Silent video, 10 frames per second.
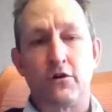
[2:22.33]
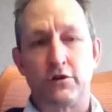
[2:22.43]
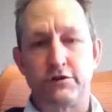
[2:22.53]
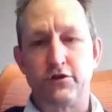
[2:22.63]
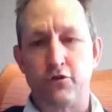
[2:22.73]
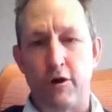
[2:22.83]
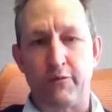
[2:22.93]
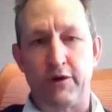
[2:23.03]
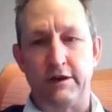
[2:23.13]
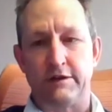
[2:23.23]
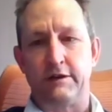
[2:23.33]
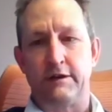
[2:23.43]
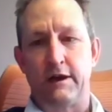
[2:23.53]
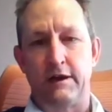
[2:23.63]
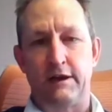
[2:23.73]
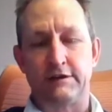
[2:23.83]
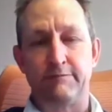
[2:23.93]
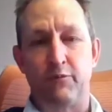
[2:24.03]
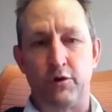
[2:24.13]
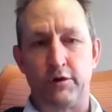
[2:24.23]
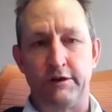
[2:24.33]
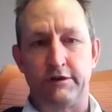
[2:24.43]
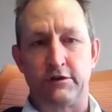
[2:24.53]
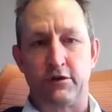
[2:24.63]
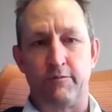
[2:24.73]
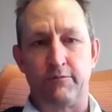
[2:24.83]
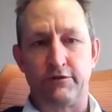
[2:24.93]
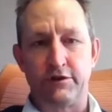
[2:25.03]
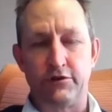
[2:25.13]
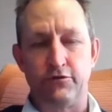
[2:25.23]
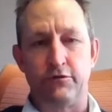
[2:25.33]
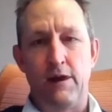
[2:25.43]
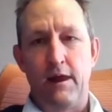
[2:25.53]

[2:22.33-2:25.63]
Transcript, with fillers: continue operating and, as importantly, to continue